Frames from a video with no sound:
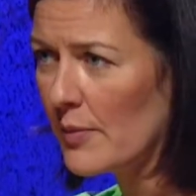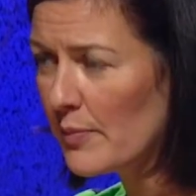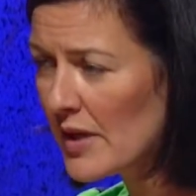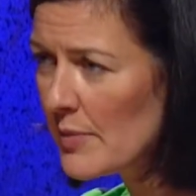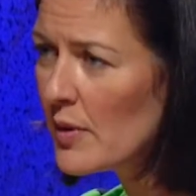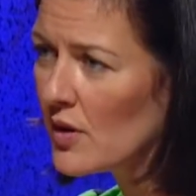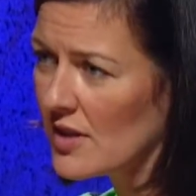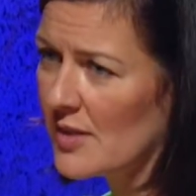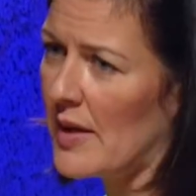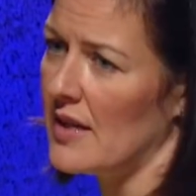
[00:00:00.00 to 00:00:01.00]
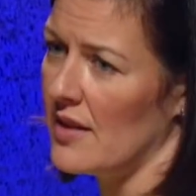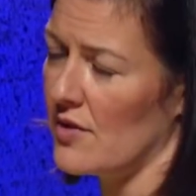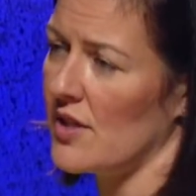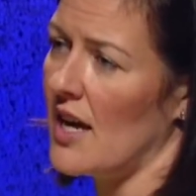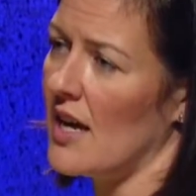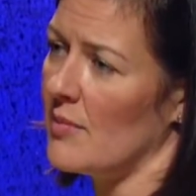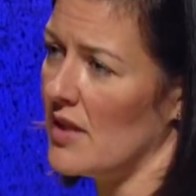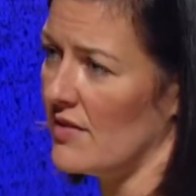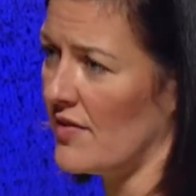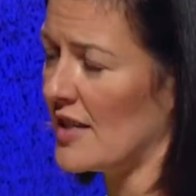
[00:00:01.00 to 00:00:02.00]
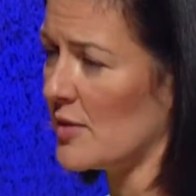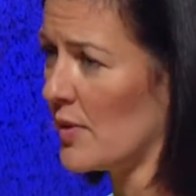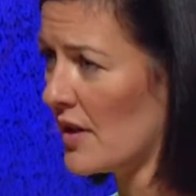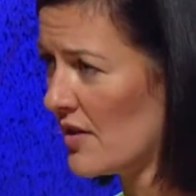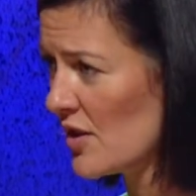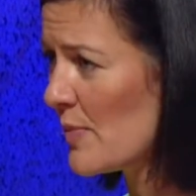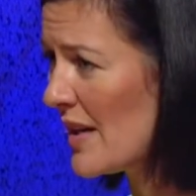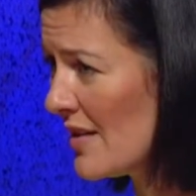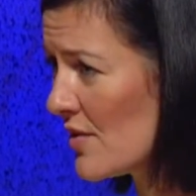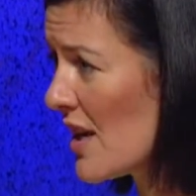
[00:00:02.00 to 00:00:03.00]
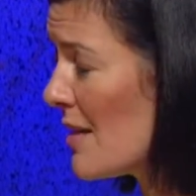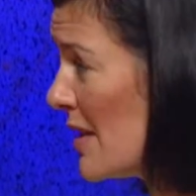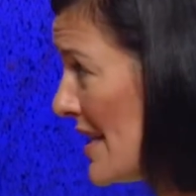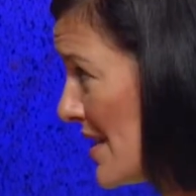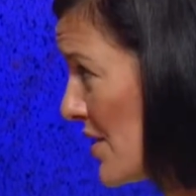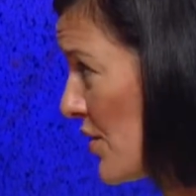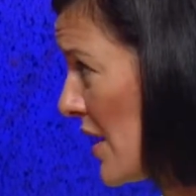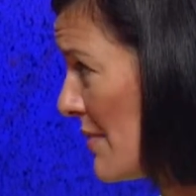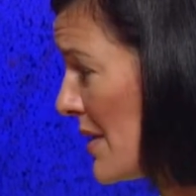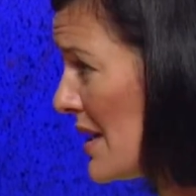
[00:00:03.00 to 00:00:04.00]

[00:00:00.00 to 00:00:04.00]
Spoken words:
people are spending their time in Facebook and they're spending their time in Instagram.